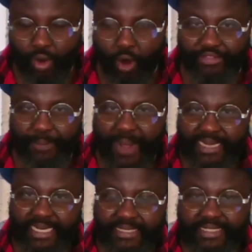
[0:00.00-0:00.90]
of the
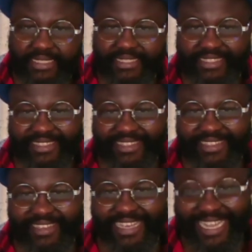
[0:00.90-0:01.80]
bandits.
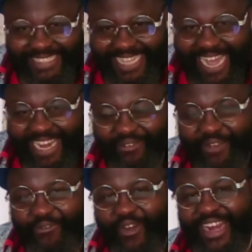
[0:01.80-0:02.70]
Is there
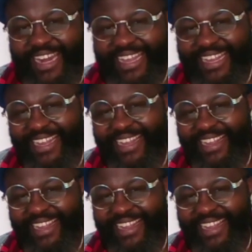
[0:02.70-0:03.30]
living freely?